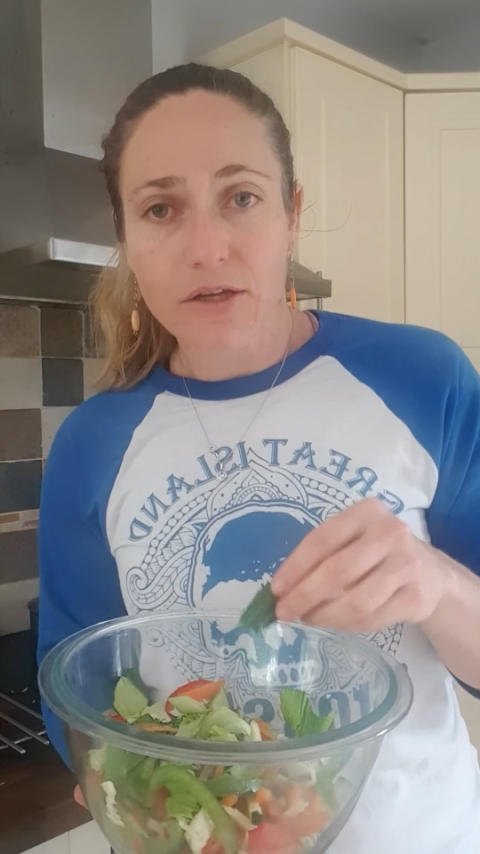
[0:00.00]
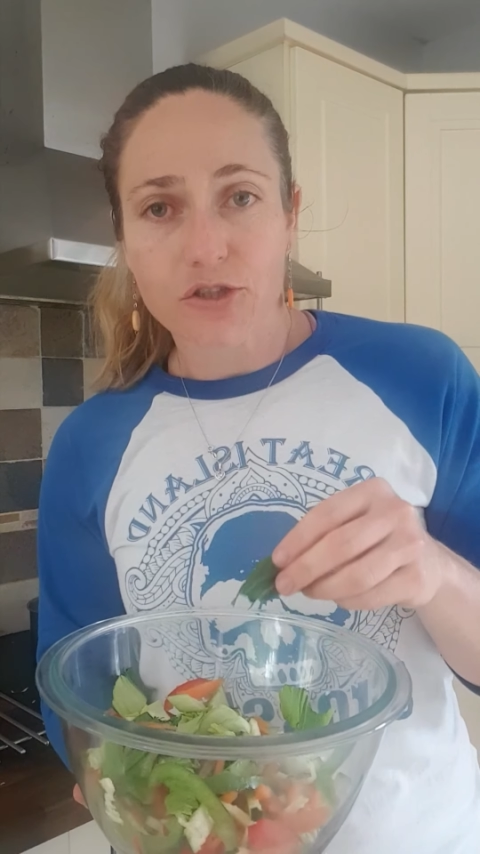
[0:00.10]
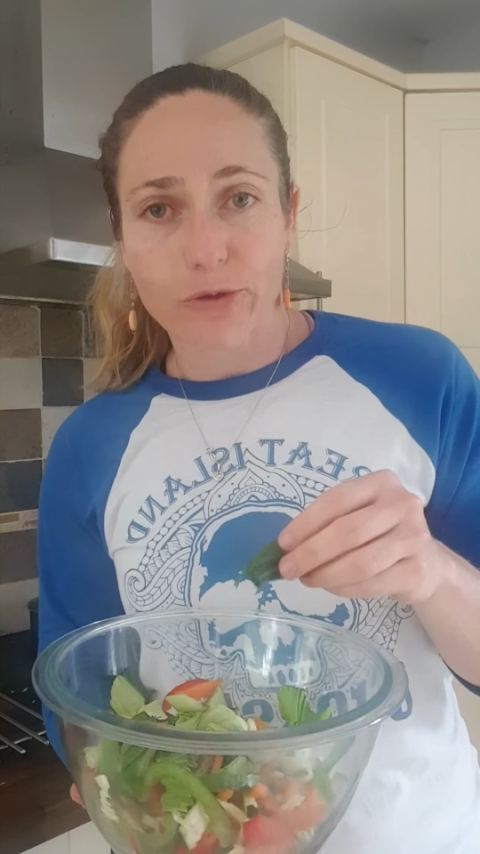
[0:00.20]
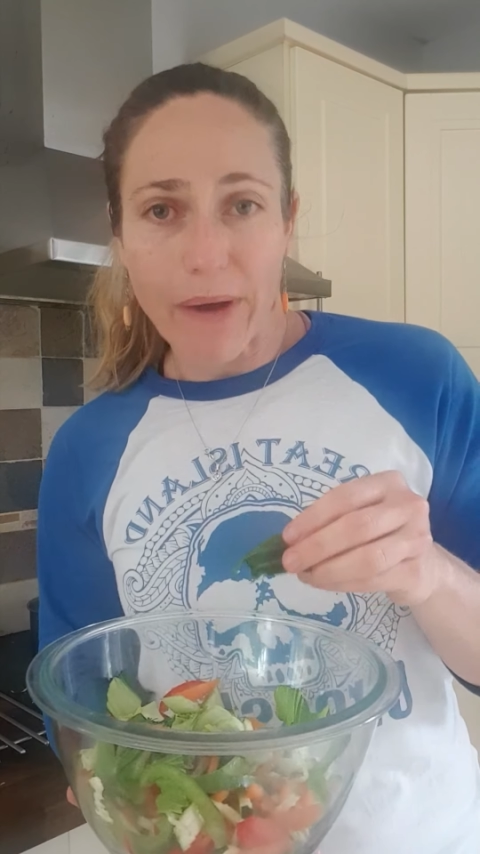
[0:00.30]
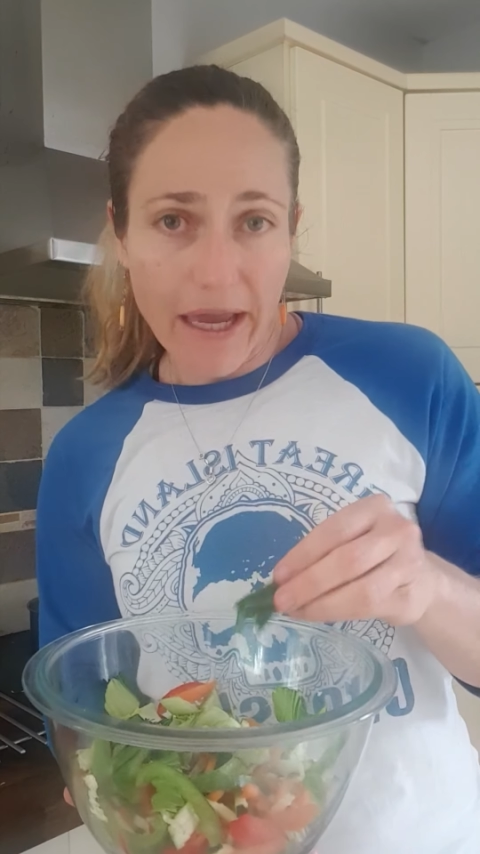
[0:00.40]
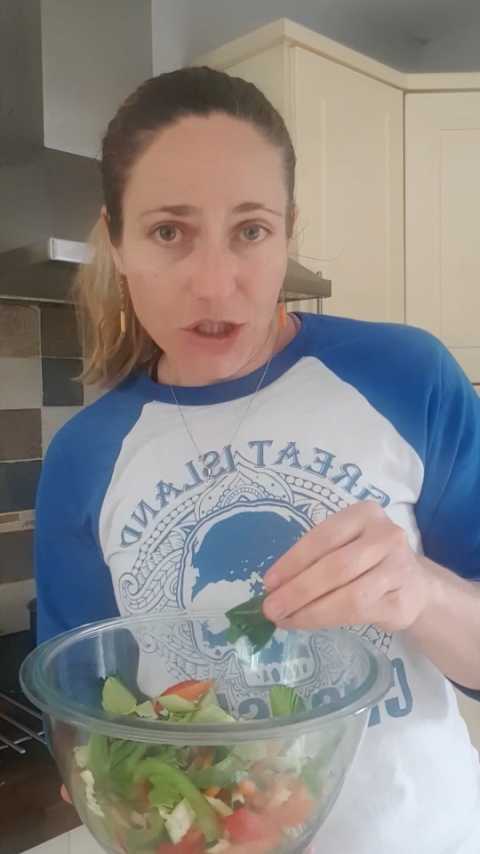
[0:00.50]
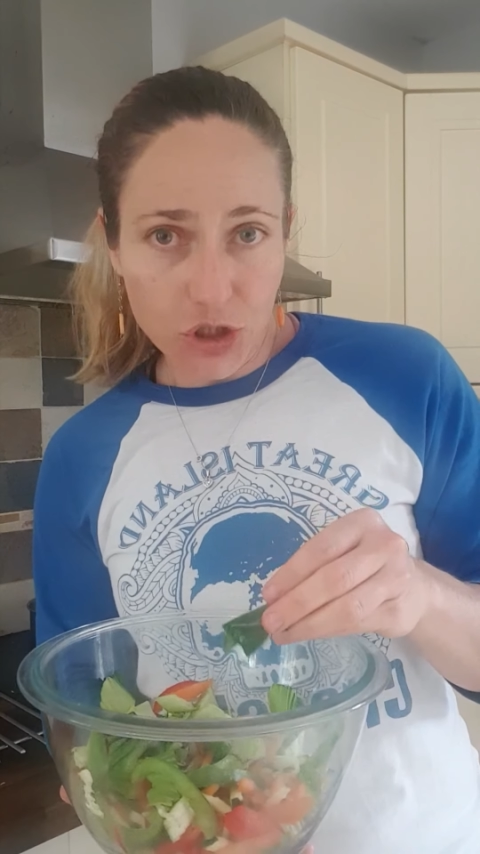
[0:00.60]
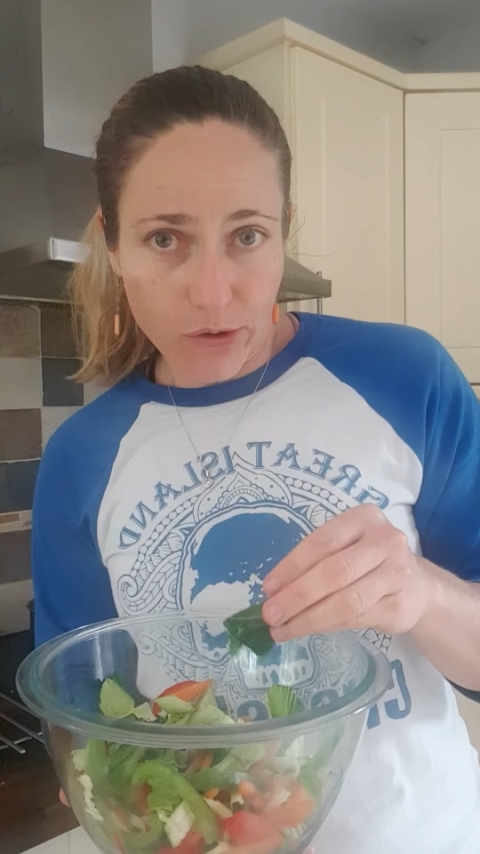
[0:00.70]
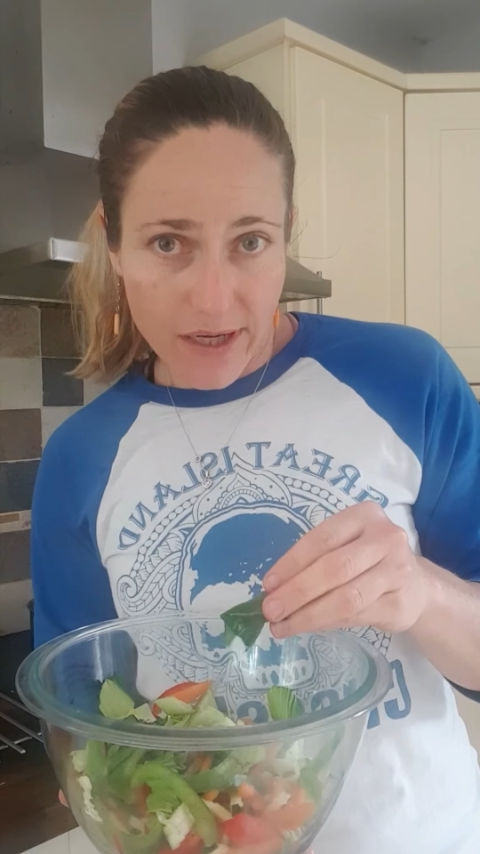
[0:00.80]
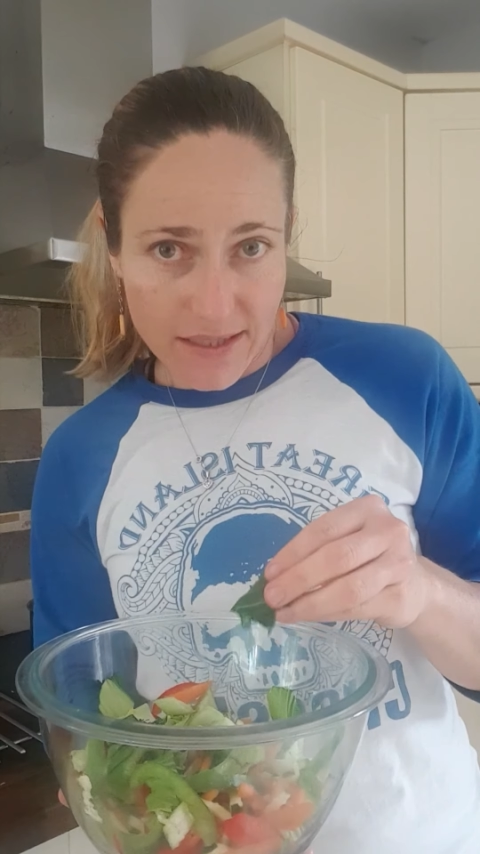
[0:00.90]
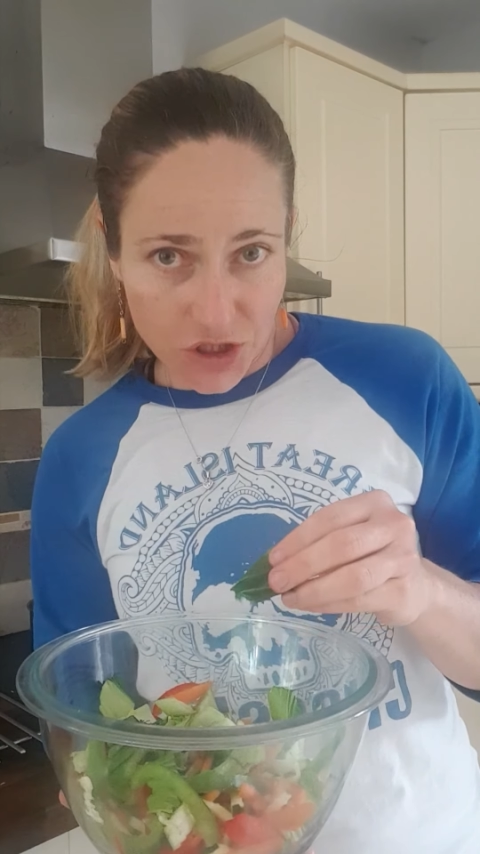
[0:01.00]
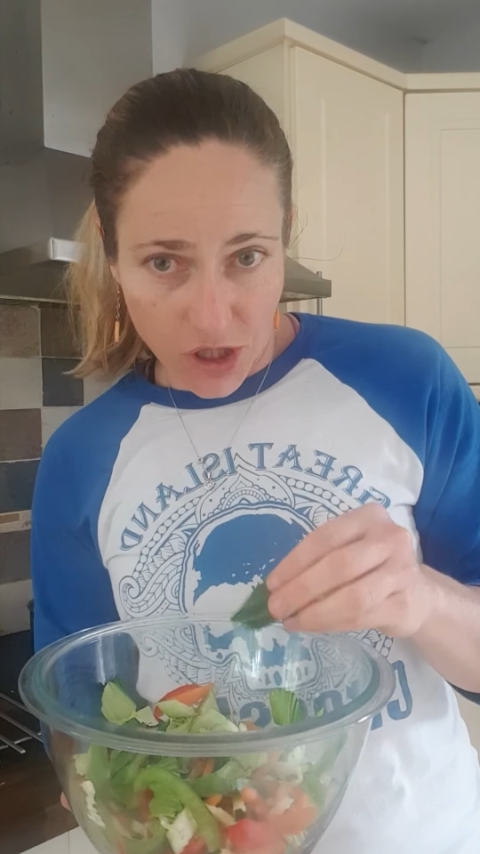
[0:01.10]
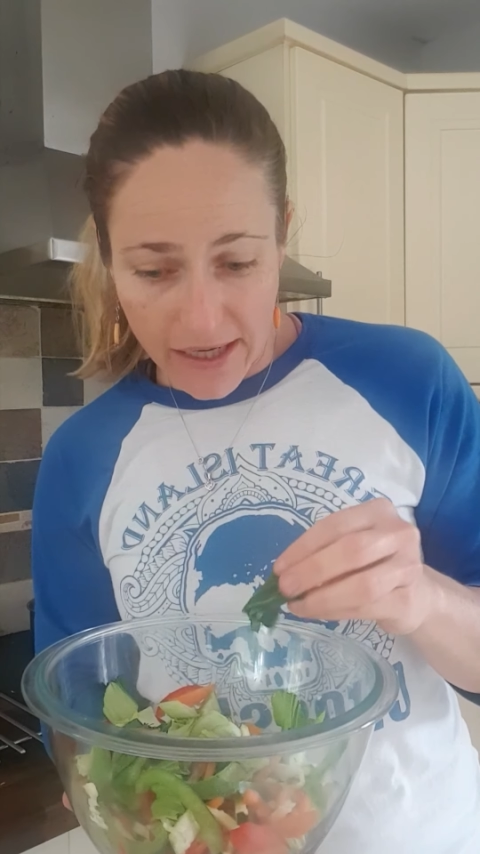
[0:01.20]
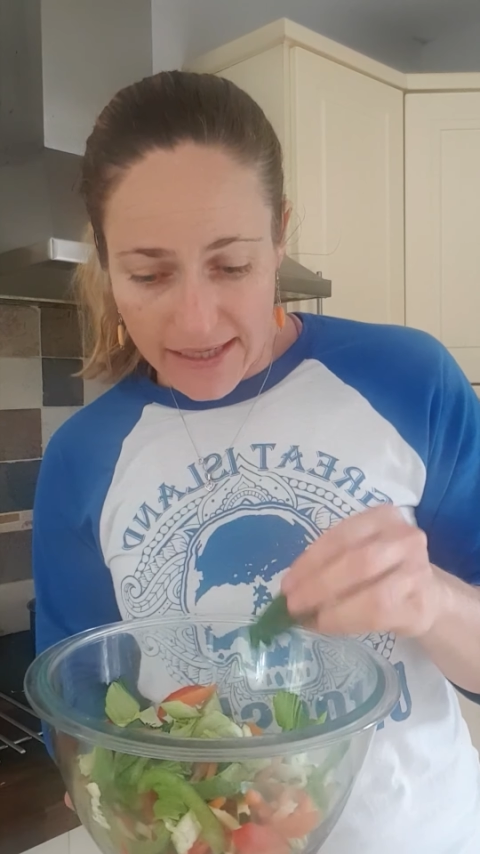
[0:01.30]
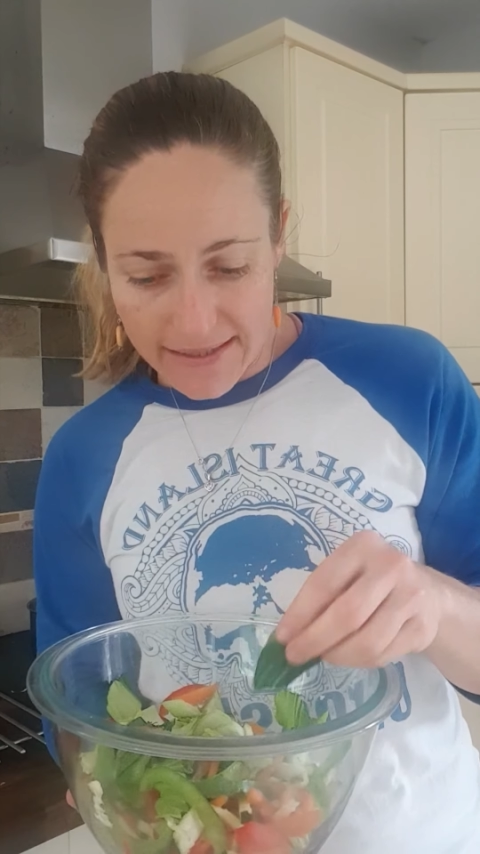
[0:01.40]
So pak choy is a
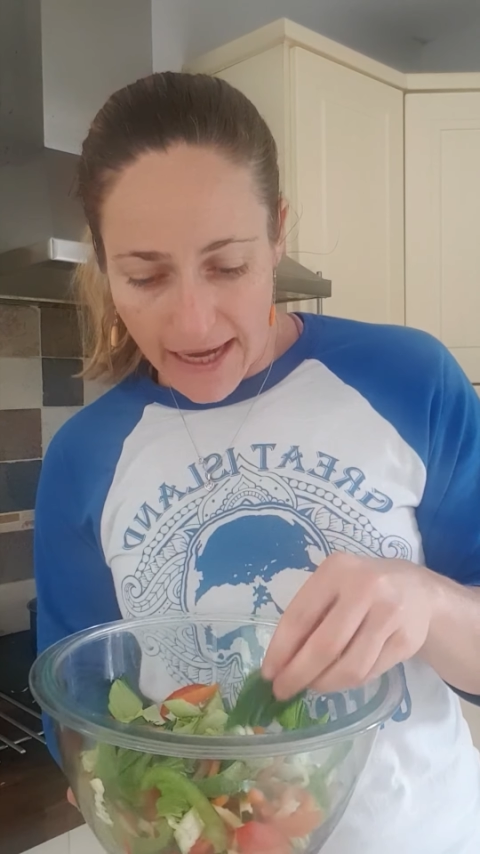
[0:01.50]
Chinese